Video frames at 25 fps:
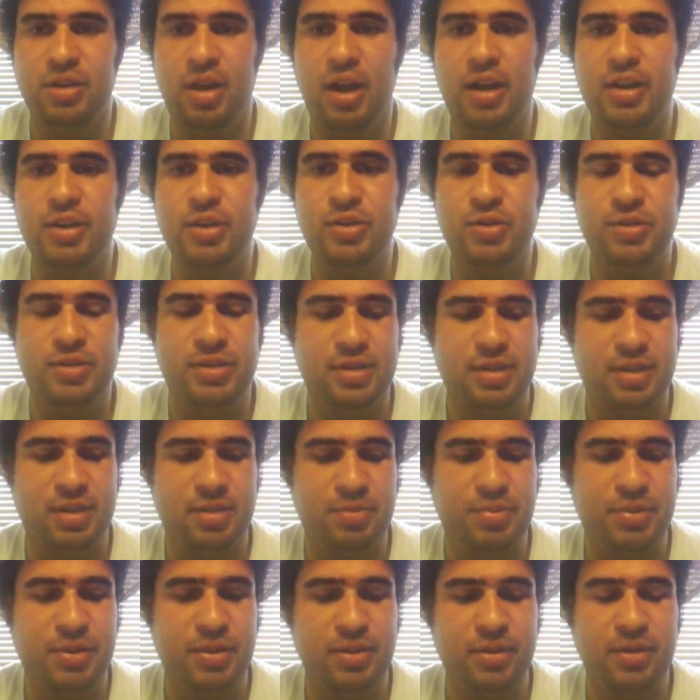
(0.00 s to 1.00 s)
I use the
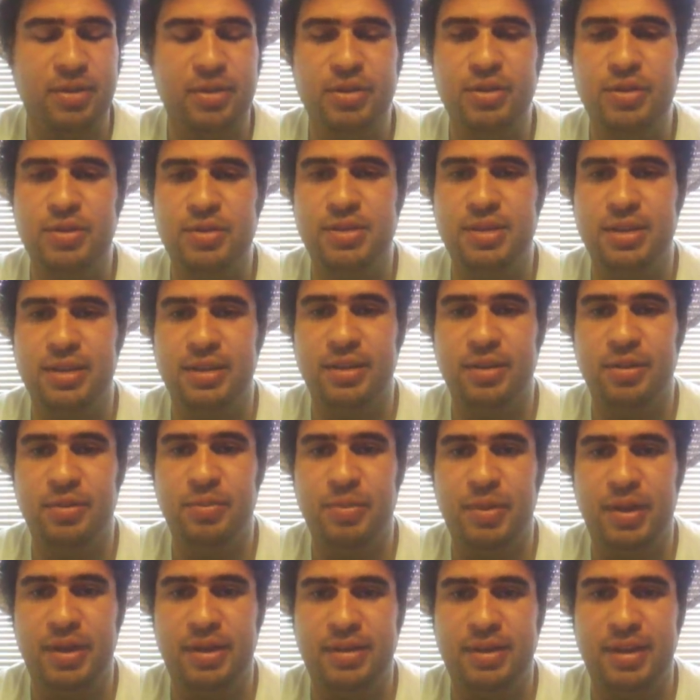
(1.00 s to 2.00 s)
computer. Use the
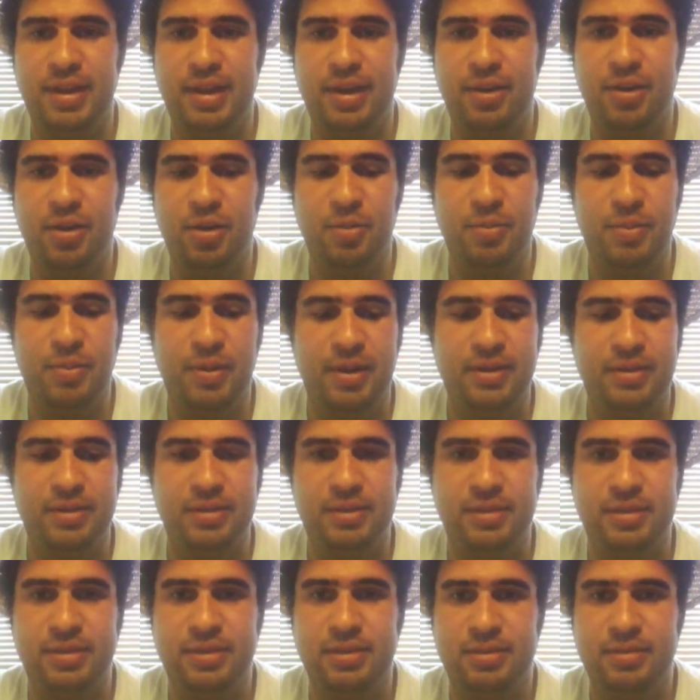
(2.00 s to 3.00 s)
arrow
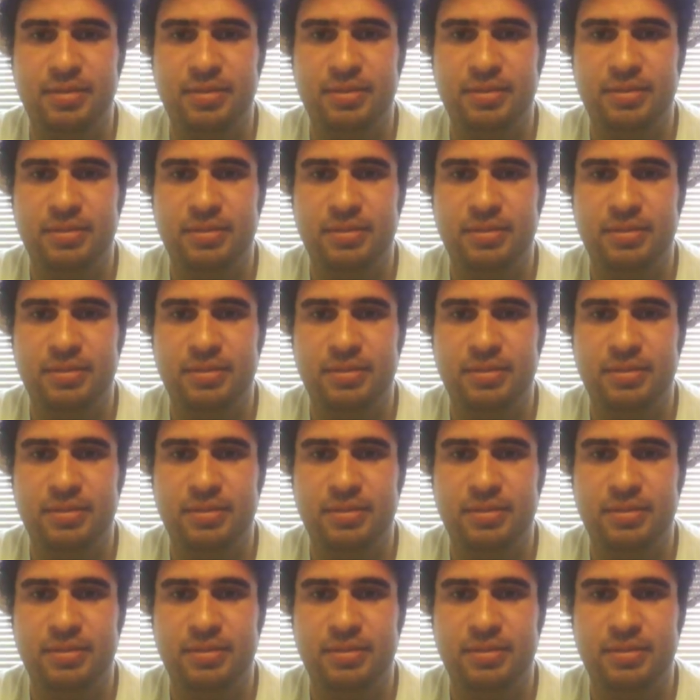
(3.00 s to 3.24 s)
buttons.